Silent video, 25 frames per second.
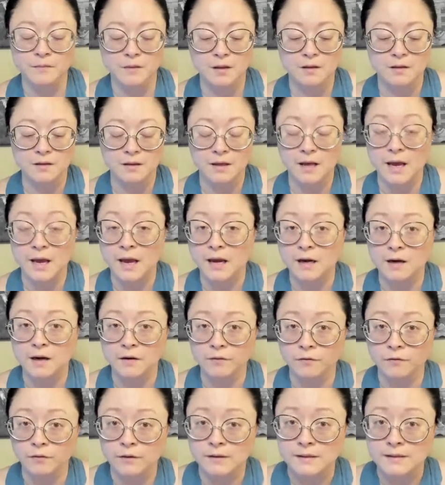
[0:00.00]

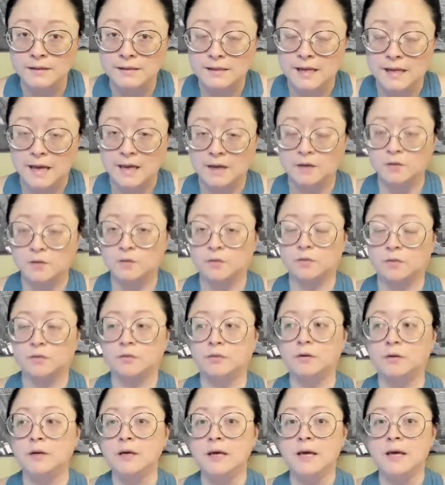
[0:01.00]
antifreeze
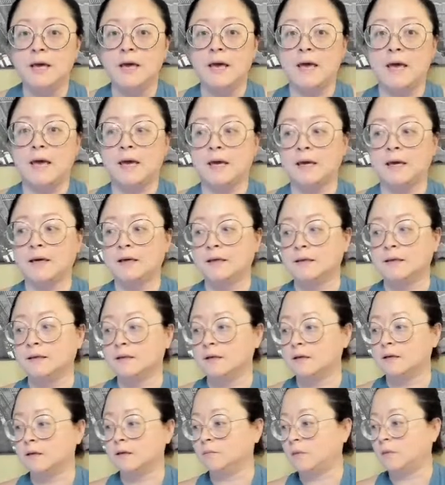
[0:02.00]
scandal, and
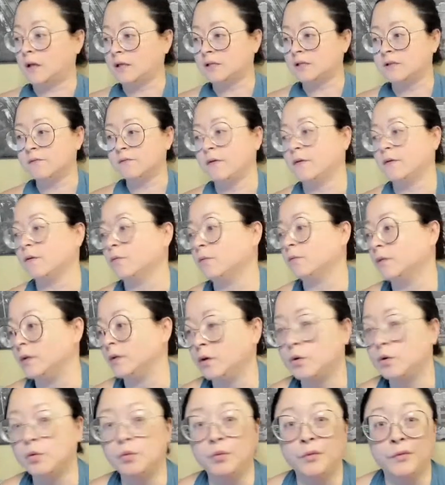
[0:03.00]
lots of other really
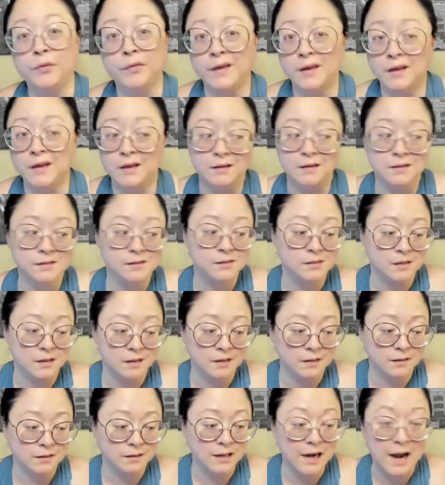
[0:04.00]
cool things
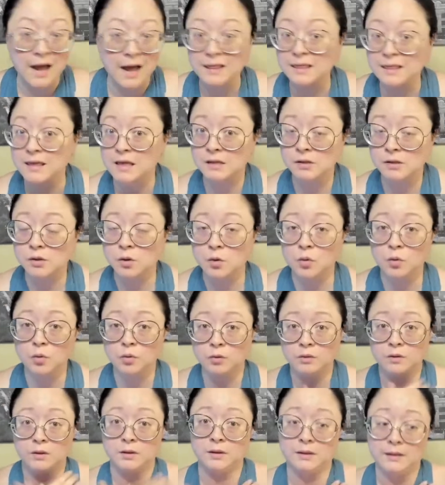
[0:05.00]
that I think's
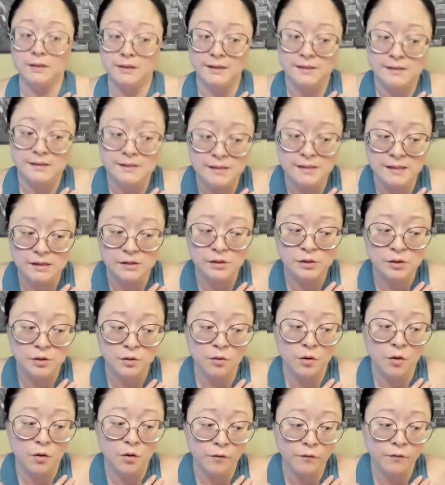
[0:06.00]
cool, at least. And
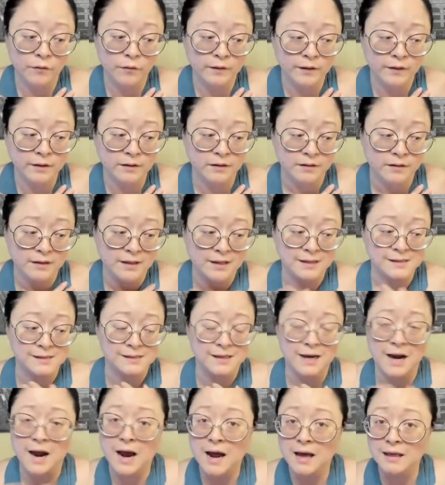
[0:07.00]
so hopefully the things
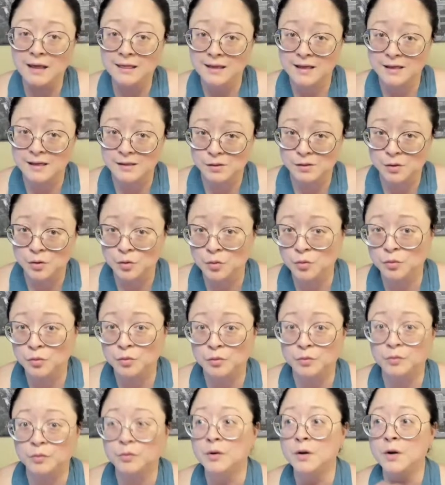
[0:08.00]
that I think's
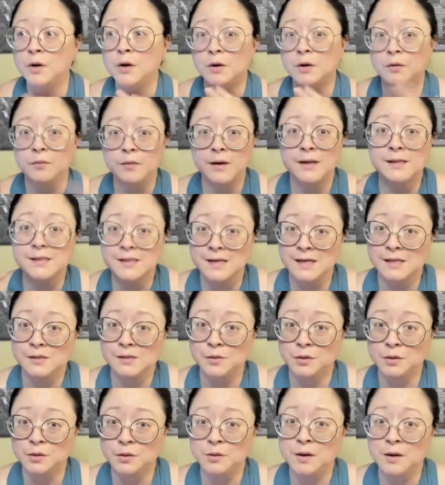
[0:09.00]
cool resonates
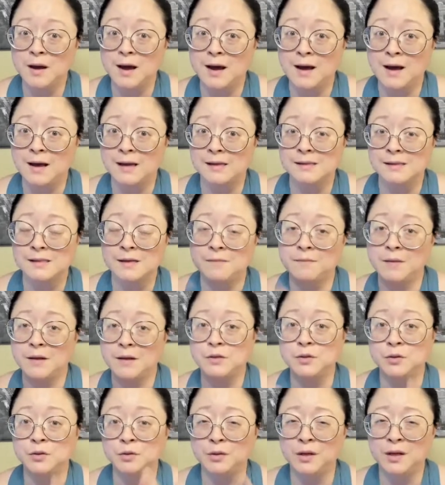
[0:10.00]
with you guys and
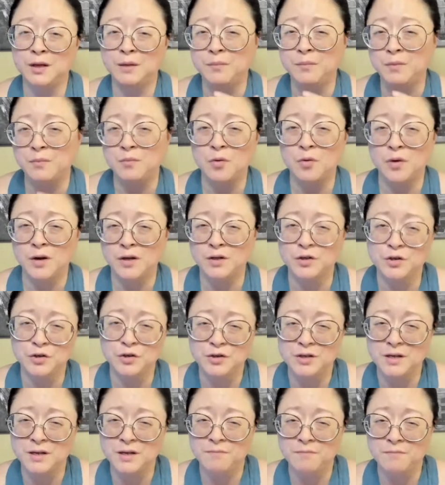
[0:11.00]
makes you a little bit more
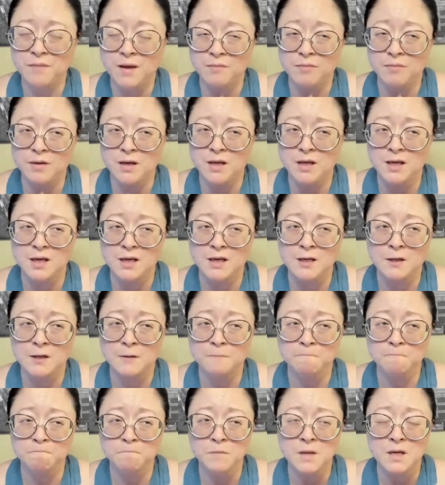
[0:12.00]
interested, maybe
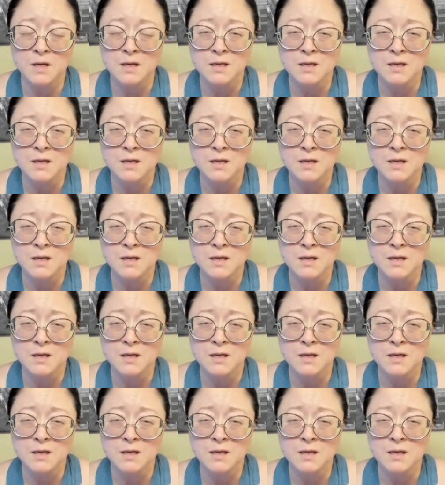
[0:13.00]
in